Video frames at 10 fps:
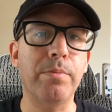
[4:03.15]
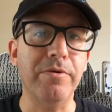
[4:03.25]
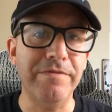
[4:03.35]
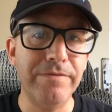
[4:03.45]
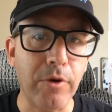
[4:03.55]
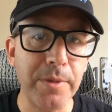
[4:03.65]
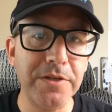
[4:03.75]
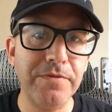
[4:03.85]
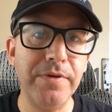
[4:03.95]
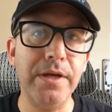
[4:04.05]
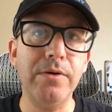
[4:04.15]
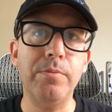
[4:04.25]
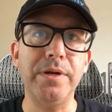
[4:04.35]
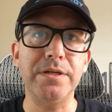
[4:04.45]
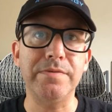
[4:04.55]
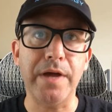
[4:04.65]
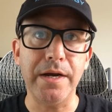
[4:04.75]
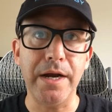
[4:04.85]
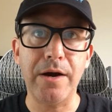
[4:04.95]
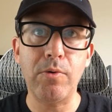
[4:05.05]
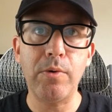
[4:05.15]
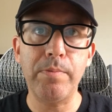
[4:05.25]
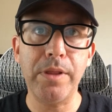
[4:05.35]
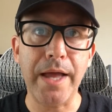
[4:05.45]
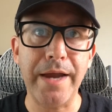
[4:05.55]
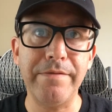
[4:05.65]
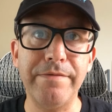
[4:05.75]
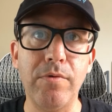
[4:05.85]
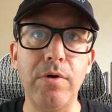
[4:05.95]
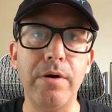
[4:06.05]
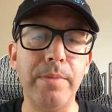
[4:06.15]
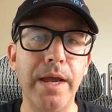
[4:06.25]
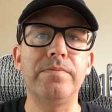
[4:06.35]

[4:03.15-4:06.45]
performance feel because of that narrower platform.